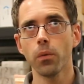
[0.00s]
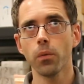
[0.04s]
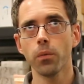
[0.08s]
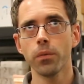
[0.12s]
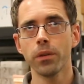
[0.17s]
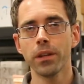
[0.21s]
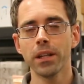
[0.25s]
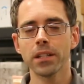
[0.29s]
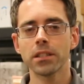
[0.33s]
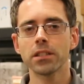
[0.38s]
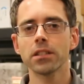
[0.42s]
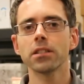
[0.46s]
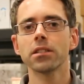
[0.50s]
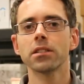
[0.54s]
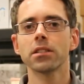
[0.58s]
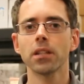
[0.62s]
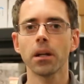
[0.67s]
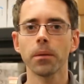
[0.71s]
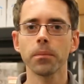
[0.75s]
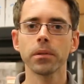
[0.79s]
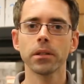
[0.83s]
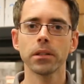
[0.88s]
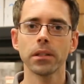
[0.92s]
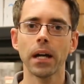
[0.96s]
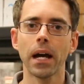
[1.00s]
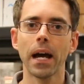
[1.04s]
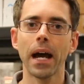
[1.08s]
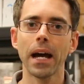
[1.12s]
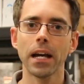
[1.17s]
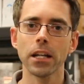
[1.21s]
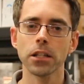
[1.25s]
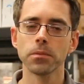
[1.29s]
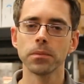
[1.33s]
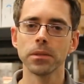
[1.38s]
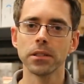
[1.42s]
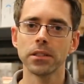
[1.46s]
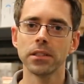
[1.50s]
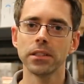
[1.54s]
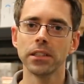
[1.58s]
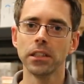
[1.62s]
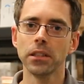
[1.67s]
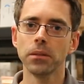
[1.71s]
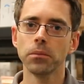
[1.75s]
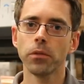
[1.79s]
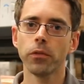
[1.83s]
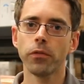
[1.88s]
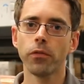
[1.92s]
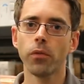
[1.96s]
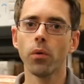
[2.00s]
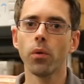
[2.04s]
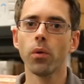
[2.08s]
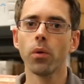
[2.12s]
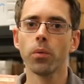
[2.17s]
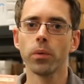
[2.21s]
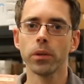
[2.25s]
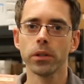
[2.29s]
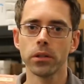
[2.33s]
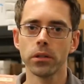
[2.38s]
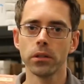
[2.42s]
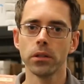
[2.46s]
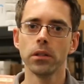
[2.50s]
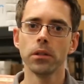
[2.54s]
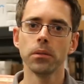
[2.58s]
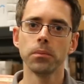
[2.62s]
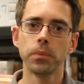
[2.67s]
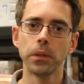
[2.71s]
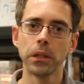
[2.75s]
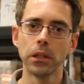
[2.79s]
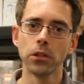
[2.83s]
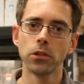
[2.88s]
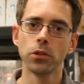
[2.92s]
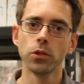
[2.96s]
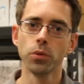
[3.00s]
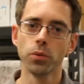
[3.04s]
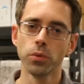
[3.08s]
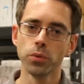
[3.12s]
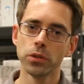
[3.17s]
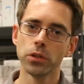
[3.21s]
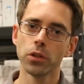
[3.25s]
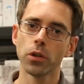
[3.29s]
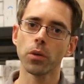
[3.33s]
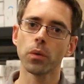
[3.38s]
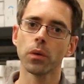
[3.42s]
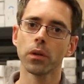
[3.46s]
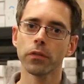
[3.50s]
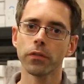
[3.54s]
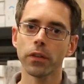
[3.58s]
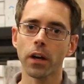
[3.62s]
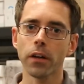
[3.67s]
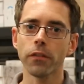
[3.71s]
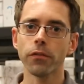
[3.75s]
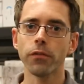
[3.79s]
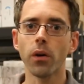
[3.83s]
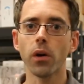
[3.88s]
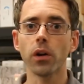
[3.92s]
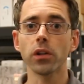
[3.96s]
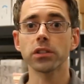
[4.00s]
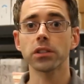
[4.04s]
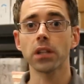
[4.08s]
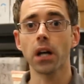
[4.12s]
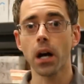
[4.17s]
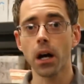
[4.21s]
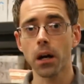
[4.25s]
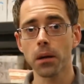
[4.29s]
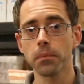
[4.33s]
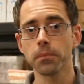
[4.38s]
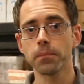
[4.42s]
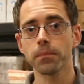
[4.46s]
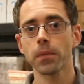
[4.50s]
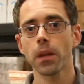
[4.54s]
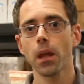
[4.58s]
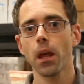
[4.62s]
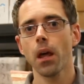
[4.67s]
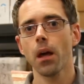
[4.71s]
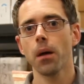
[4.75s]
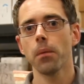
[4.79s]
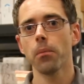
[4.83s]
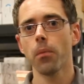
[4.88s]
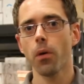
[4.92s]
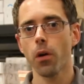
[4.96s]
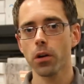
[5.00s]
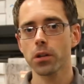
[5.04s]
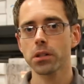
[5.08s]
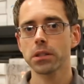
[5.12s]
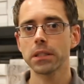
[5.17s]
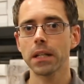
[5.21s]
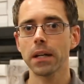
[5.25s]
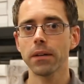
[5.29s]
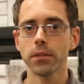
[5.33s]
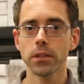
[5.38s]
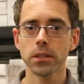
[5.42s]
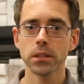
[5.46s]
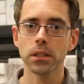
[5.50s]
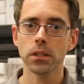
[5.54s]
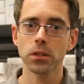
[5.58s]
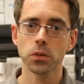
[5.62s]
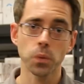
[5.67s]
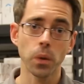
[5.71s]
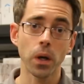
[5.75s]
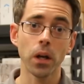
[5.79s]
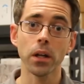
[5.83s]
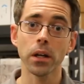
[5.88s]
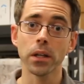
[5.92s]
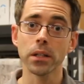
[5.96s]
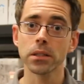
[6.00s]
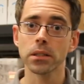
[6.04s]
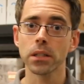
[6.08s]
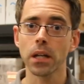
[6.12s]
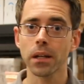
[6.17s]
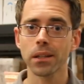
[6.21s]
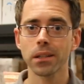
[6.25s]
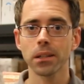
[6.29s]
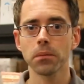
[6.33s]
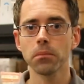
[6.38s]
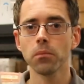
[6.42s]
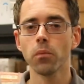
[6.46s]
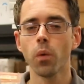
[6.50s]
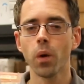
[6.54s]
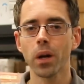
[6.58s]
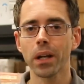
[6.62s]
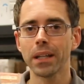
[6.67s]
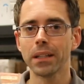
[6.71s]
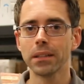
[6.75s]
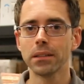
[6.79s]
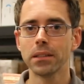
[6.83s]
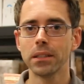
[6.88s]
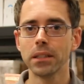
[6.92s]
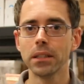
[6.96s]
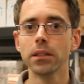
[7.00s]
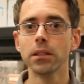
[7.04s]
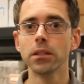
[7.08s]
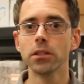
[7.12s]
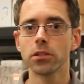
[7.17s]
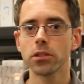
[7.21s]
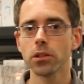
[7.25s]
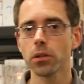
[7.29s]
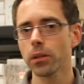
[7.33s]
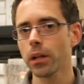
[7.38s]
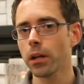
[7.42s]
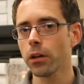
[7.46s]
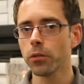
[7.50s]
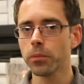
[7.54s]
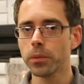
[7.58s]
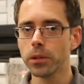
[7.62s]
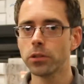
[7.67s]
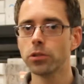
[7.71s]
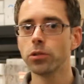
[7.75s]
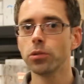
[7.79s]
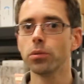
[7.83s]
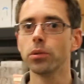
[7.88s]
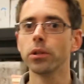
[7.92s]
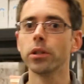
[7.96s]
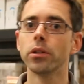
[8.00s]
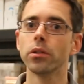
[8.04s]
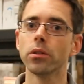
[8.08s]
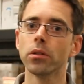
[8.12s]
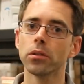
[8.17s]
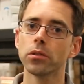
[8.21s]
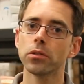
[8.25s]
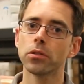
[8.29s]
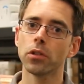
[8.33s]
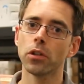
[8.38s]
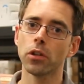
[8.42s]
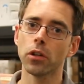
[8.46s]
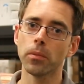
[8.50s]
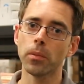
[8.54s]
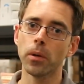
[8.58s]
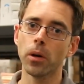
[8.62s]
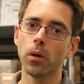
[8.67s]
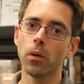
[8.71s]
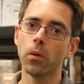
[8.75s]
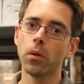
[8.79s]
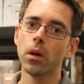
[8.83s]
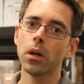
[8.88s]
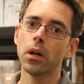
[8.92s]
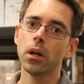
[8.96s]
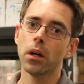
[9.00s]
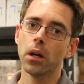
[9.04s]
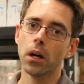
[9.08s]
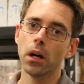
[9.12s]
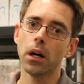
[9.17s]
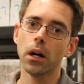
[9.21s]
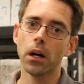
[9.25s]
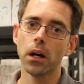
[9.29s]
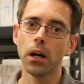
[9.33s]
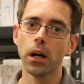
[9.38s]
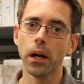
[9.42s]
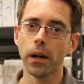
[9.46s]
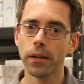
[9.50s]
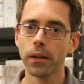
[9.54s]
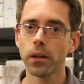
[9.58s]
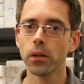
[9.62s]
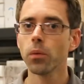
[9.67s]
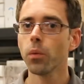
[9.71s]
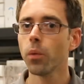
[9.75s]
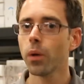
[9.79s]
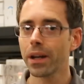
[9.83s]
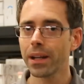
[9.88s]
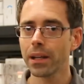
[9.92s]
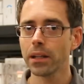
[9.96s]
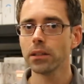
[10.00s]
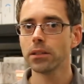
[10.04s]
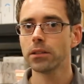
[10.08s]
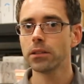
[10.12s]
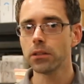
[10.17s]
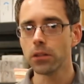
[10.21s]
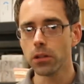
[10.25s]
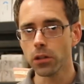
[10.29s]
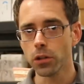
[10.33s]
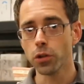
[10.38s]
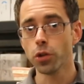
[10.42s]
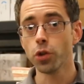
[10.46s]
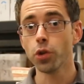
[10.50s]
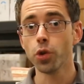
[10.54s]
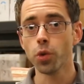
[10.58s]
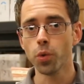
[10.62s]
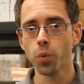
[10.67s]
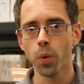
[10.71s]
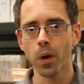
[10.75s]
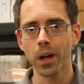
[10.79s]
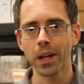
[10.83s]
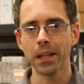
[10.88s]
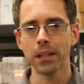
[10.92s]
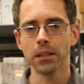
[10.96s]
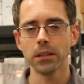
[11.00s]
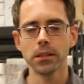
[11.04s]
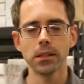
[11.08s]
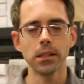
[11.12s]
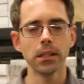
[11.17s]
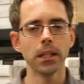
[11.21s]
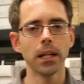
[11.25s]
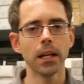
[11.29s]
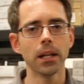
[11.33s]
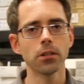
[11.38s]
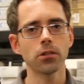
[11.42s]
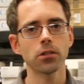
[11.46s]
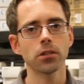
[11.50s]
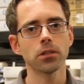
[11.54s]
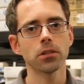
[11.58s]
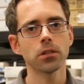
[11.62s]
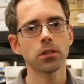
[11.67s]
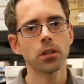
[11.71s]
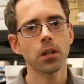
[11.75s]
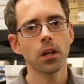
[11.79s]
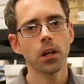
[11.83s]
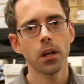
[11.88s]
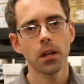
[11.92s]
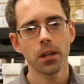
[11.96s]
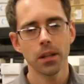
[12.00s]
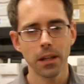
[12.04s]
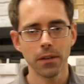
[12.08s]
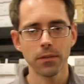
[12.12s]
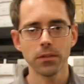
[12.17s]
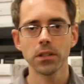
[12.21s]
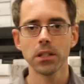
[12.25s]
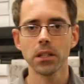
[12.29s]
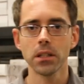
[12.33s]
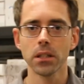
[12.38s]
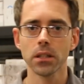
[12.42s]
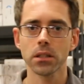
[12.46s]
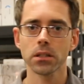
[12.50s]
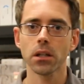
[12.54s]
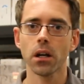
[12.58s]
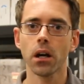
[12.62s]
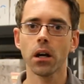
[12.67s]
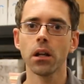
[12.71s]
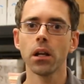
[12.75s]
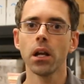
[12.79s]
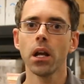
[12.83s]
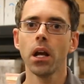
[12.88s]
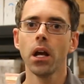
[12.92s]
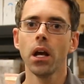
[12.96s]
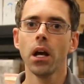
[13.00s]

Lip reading: this is something that has been seen before with the P2015 faults on Mark 7s, as well as I think 1.8Ts. So that would be 2-liter turbo, and then the new 1.8T engines. They've seen this on.